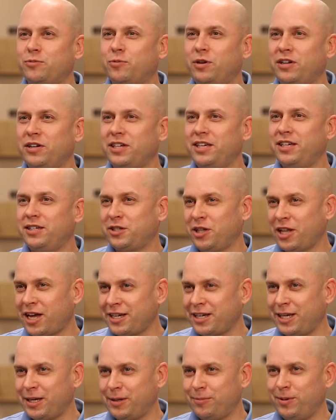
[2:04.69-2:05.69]
well, he's
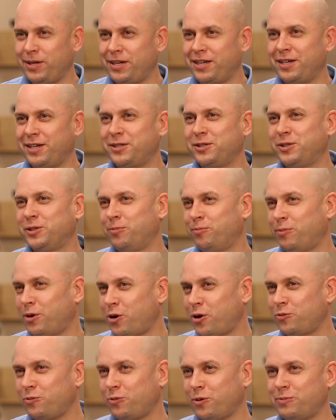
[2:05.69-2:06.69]
lucky because the
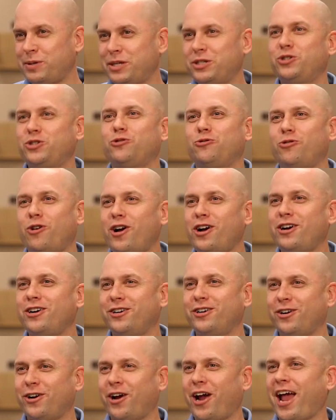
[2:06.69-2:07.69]
bone will be
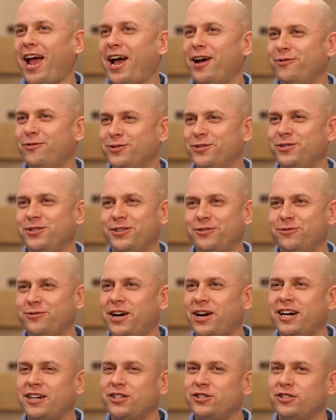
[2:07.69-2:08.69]
stronger after the
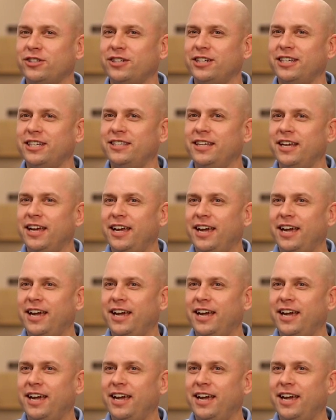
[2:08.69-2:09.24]
fracture, and